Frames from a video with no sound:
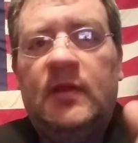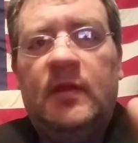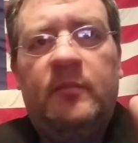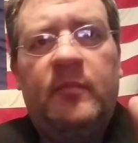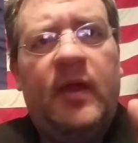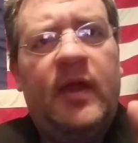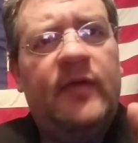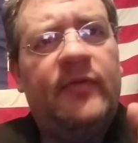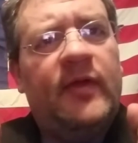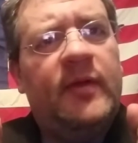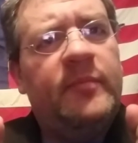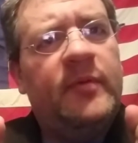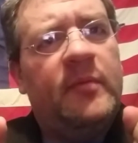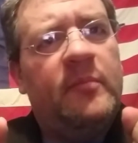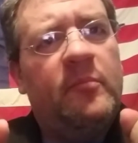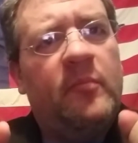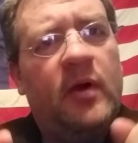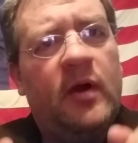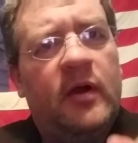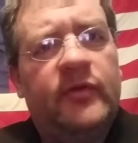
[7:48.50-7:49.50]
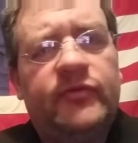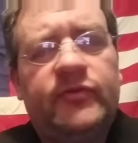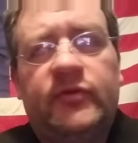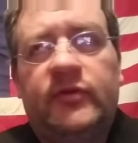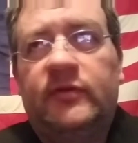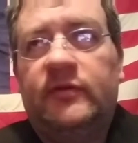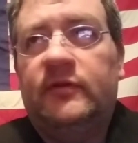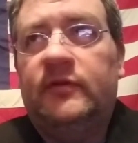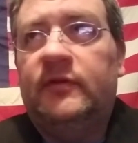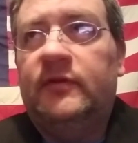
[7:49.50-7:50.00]
And man, they've been
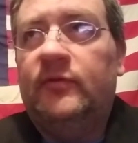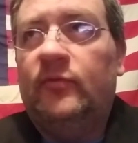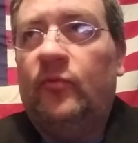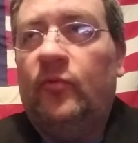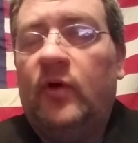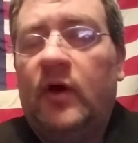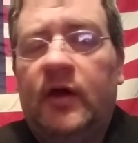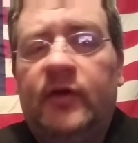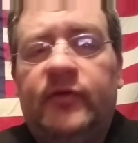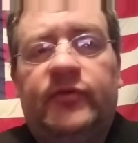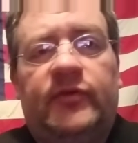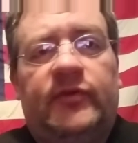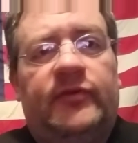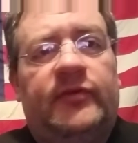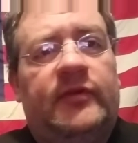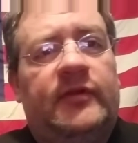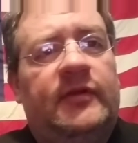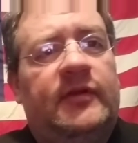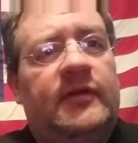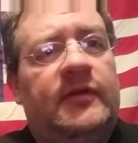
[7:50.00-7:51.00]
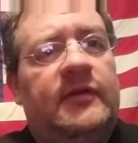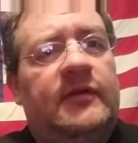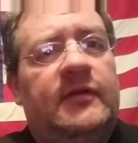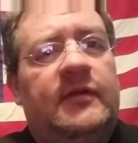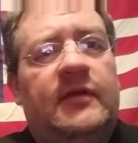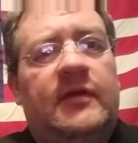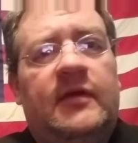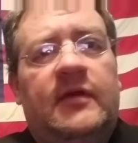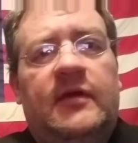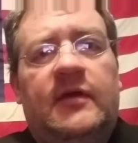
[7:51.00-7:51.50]
marching in Washington
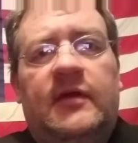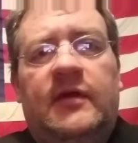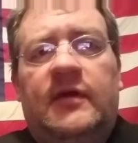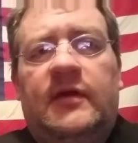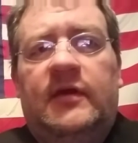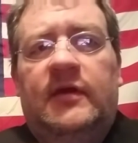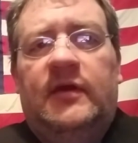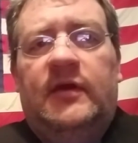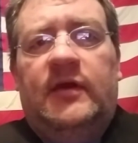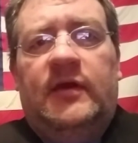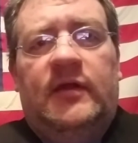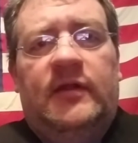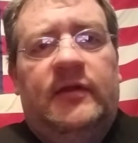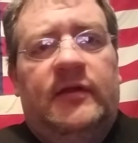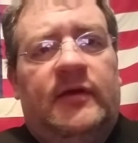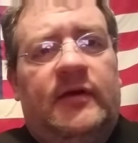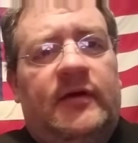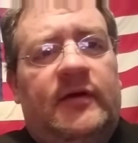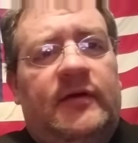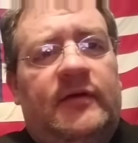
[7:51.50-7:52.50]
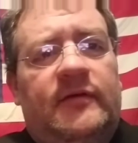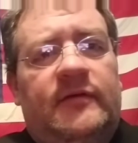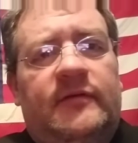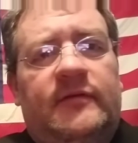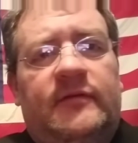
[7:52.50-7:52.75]
and, and uh,